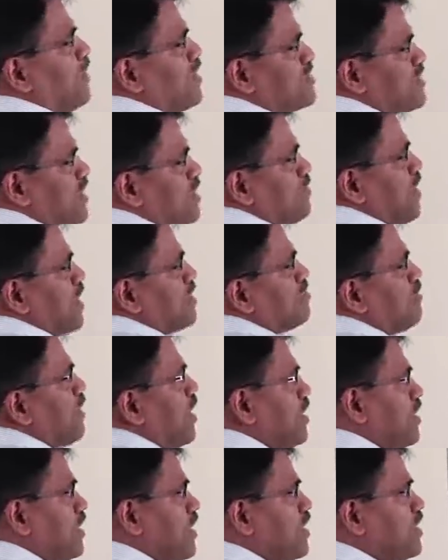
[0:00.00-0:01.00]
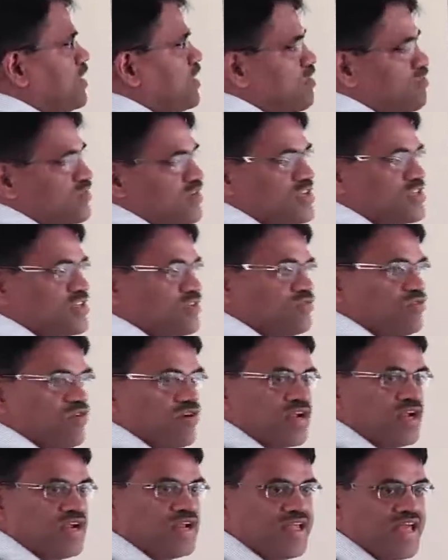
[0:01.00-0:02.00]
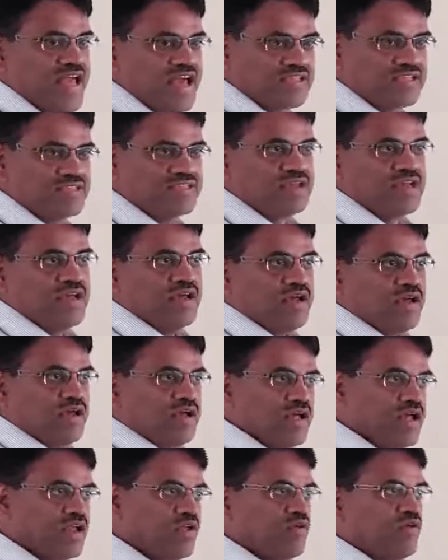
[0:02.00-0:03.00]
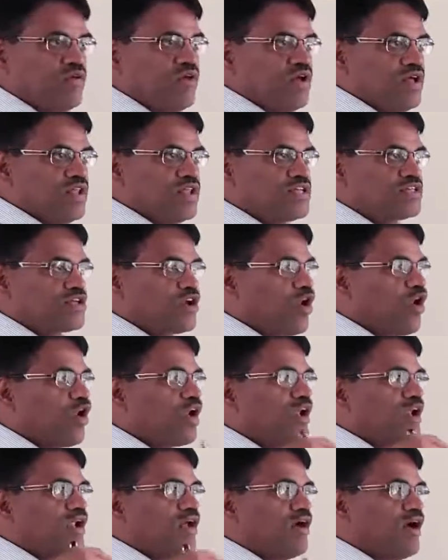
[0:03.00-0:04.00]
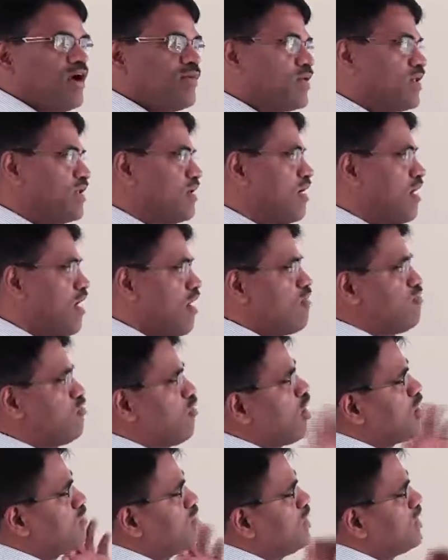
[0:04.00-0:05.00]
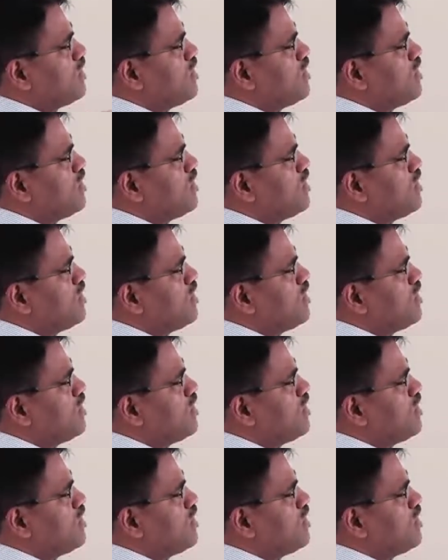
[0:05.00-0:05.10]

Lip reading: Is there a mathematical definition for it? Yes. These are all. I mean, a formal